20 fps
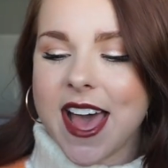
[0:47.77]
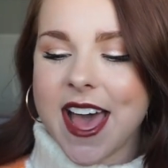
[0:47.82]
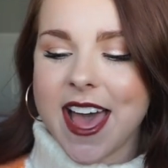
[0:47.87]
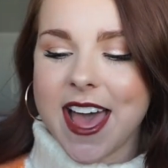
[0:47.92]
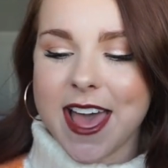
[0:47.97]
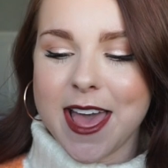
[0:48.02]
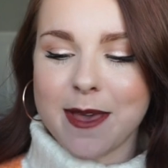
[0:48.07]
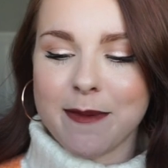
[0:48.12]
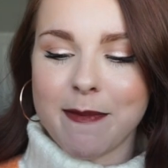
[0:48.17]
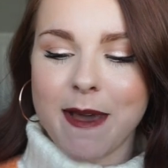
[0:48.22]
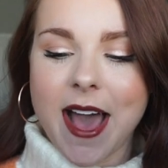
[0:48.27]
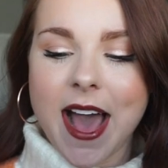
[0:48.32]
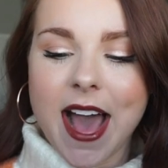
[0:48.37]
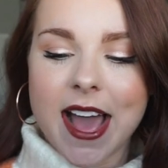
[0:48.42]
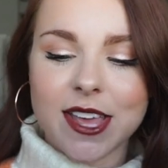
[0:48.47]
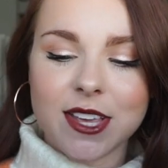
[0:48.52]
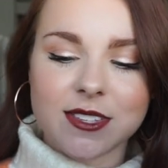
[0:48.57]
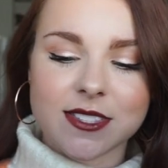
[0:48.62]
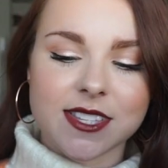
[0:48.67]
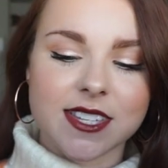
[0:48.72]

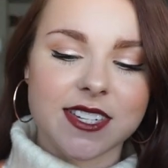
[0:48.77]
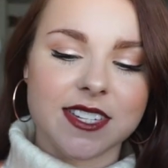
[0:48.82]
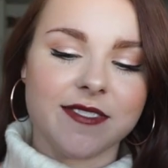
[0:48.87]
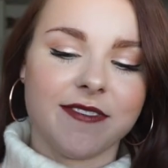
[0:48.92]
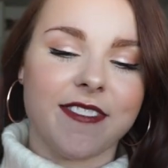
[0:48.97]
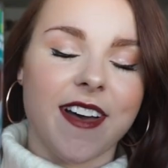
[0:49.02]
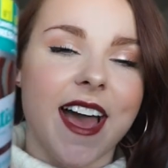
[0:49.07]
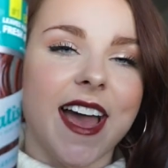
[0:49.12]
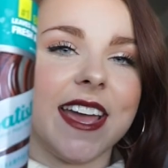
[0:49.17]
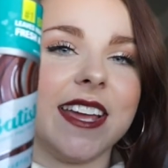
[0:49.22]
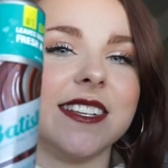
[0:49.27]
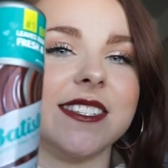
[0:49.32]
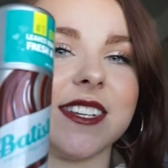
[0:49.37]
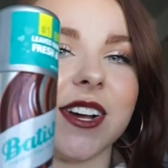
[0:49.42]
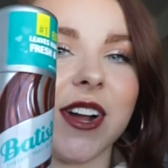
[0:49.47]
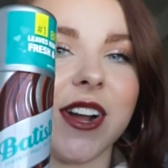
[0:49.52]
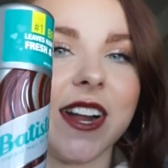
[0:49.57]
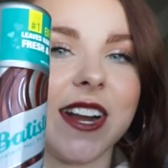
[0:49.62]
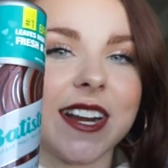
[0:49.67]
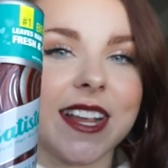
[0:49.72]
I use the Divine
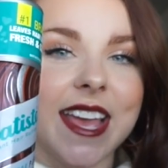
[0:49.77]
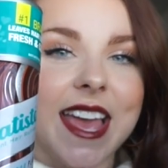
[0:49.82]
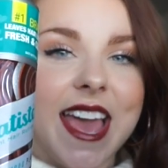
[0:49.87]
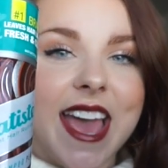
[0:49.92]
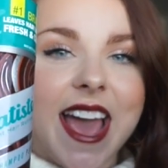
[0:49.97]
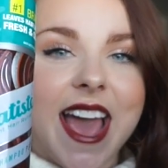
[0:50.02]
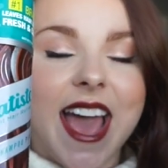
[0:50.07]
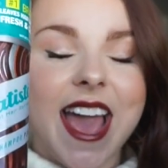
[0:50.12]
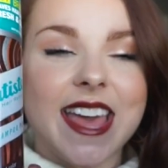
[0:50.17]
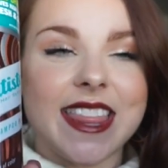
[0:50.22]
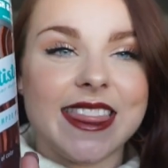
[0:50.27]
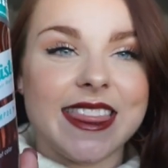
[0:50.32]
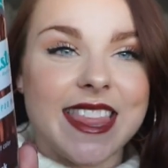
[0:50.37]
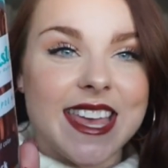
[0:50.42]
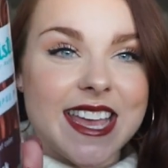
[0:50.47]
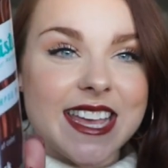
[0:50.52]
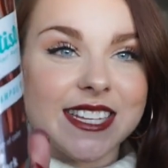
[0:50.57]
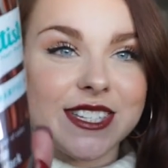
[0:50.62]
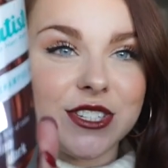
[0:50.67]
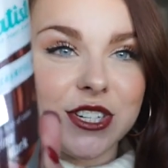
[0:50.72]
Dark, and
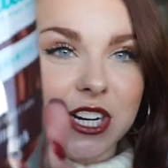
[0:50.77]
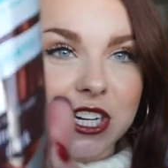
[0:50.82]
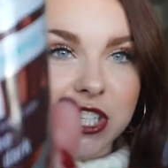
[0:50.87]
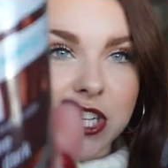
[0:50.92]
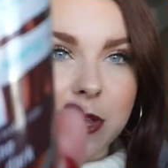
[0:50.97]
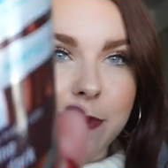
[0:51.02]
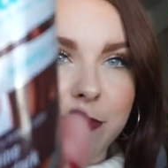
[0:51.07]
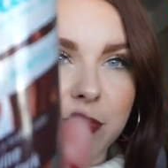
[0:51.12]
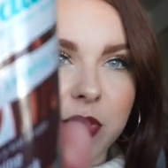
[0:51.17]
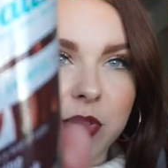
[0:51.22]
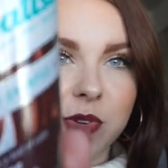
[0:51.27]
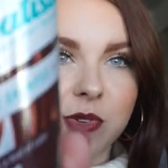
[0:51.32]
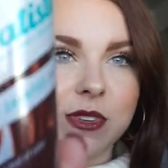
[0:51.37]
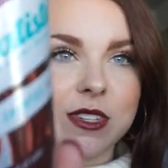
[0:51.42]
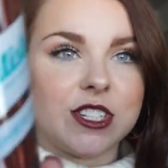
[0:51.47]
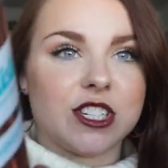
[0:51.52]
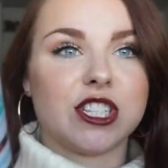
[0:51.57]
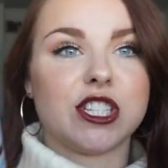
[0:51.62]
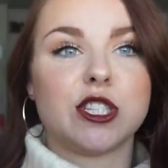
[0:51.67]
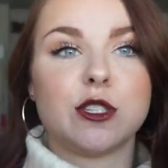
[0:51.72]
this dry
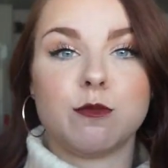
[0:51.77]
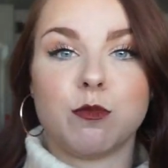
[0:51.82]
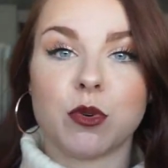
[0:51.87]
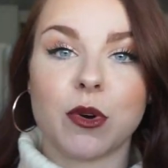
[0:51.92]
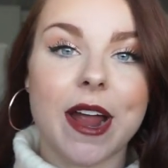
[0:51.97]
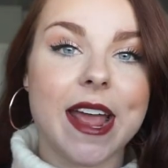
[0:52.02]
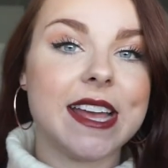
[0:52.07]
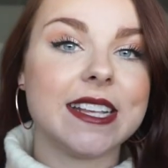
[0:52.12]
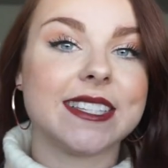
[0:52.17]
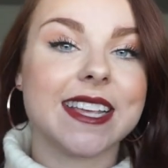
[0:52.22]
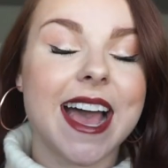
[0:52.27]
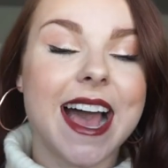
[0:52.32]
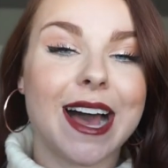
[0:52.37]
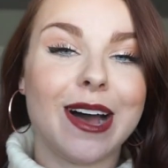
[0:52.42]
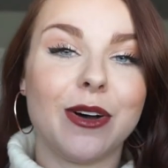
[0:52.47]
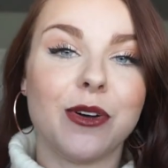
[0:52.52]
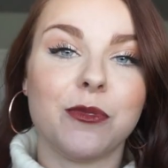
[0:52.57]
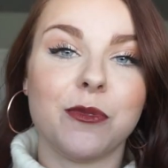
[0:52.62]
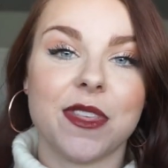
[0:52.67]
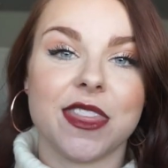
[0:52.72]
shampoo just sprays
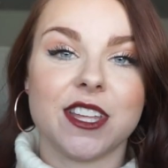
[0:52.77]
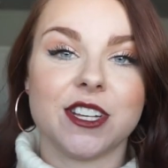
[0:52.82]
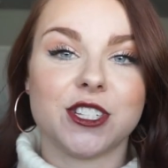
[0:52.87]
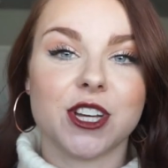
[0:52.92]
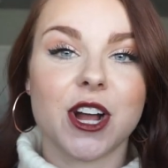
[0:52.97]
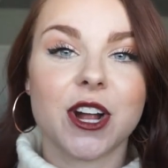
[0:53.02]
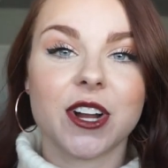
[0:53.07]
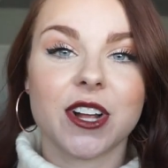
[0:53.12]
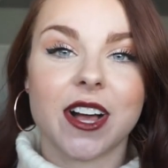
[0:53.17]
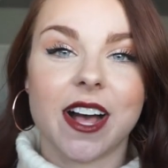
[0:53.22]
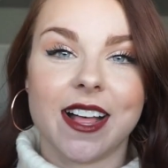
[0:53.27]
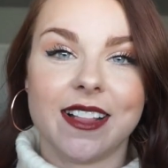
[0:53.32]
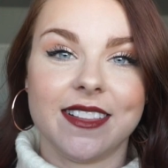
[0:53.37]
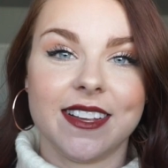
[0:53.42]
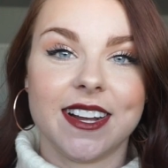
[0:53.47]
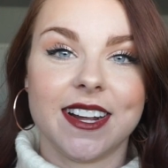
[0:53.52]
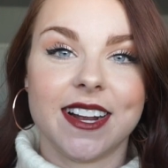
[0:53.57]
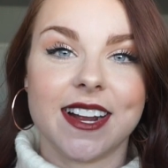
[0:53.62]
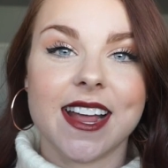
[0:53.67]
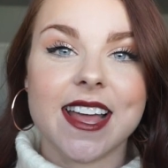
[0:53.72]
out with the dark
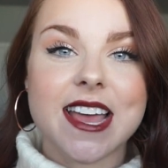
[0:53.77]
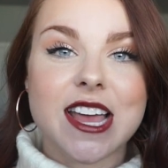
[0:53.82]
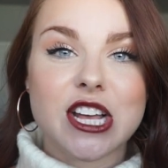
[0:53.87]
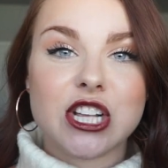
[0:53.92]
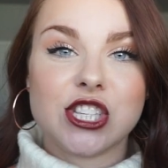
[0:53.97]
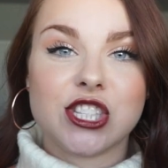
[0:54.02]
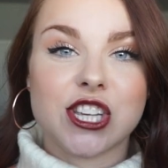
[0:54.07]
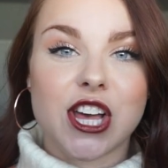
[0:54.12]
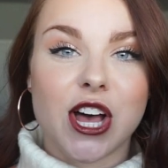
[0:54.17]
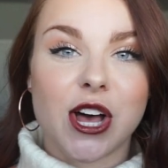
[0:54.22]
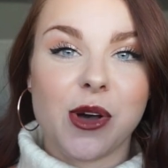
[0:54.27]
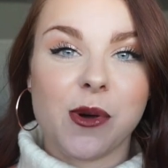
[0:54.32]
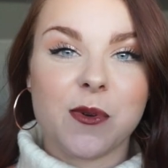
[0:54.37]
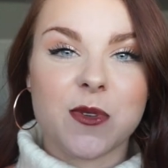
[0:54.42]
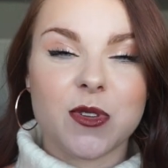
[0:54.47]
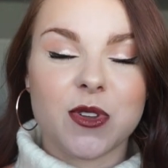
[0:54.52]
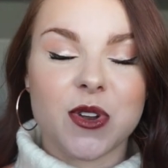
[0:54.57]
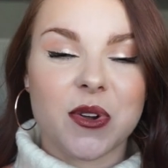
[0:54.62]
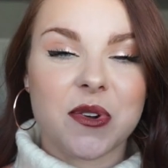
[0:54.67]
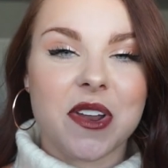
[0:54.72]
color, so
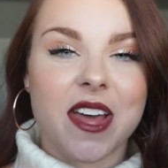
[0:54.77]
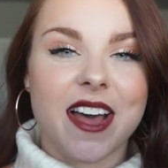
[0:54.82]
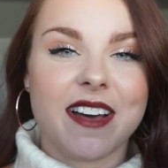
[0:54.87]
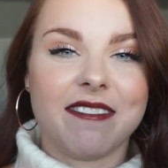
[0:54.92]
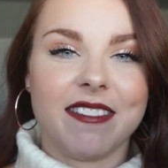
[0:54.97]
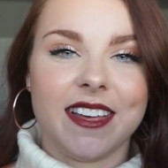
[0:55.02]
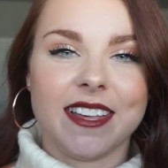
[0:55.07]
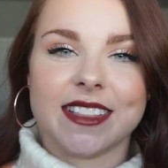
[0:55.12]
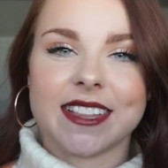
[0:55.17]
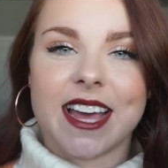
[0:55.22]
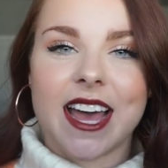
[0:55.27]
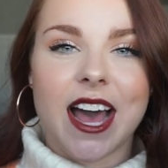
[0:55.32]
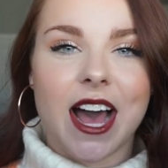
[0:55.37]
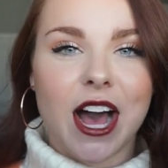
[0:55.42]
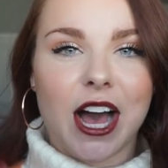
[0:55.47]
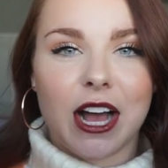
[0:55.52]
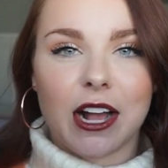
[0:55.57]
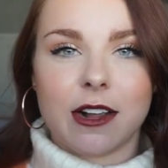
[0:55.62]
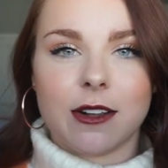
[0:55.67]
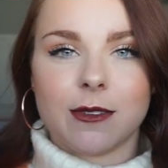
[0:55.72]
you don't have like that
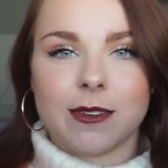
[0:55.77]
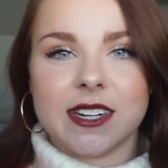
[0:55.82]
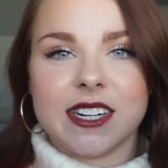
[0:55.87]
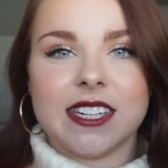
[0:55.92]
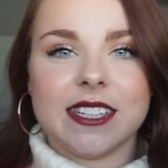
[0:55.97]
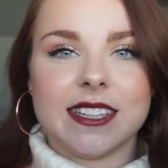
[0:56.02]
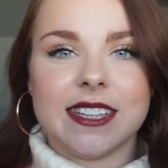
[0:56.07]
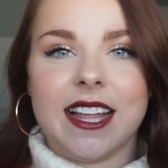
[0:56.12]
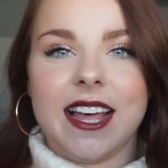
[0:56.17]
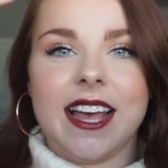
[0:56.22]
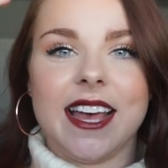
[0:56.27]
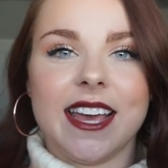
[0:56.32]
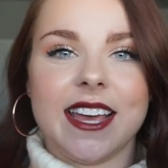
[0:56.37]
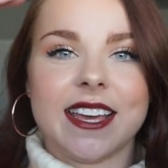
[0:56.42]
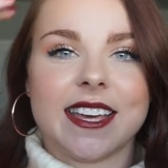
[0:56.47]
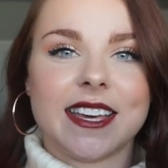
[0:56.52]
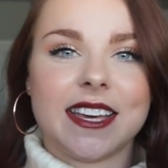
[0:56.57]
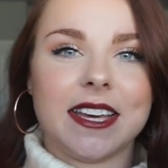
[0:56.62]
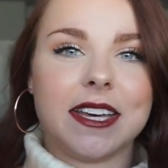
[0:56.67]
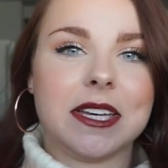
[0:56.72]
awkward
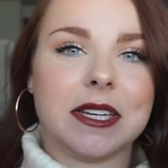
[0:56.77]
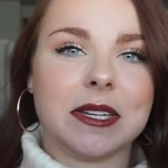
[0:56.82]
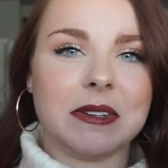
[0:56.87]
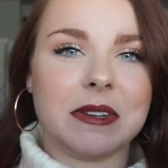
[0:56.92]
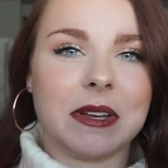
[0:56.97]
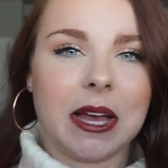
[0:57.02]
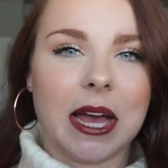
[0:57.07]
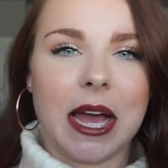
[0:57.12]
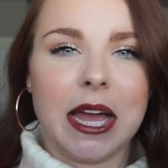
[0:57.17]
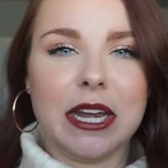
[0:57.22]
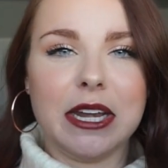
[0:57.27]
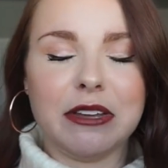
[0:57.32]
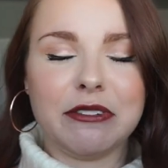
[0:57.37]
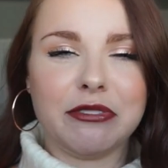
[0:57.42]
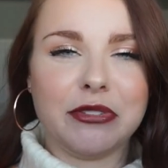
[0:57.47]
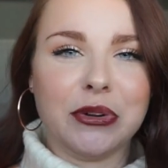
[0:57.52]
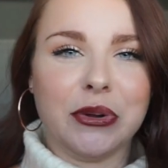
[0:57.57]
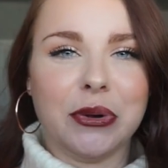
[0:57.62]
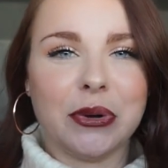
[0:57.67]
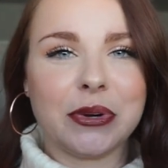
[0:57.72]
like kind
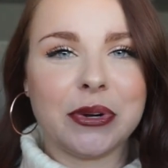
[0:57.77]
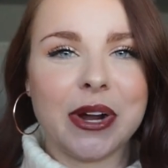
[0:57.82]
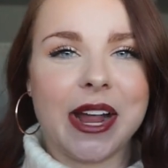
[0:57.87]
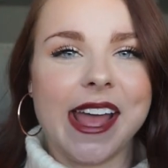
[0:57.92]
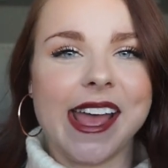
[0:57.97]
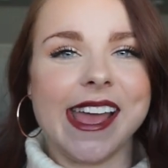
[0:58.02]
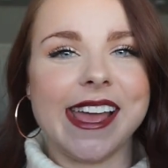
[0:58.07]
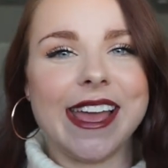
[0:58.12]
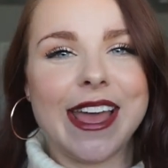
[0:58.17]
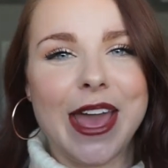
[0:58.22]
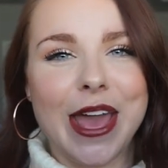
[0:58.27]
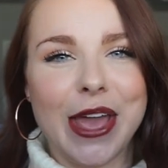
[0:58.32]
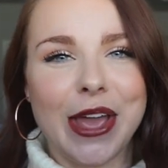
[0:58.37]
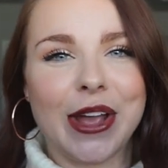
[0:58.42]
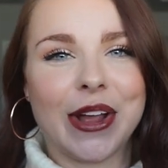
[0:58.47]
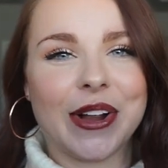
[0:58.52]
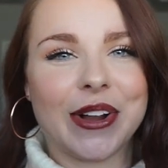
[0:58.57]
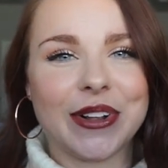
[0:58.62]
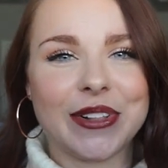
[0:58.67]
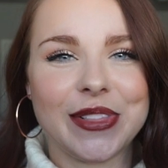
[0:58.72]
of gray
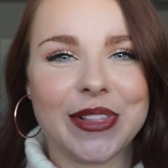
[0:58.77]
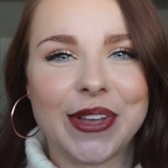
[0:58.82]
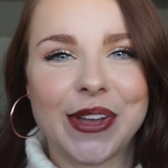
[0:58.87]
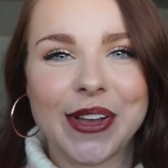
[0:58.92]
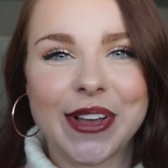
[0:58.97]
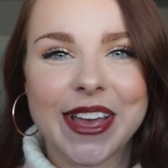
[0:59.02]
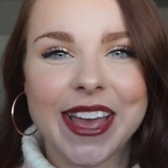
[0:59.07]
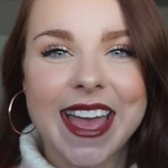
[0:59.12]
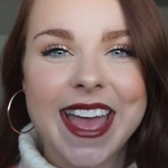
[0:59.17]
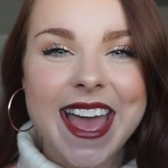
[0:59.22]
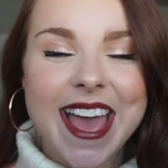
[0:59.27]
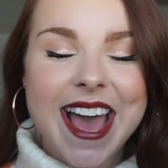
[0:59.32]
hair look.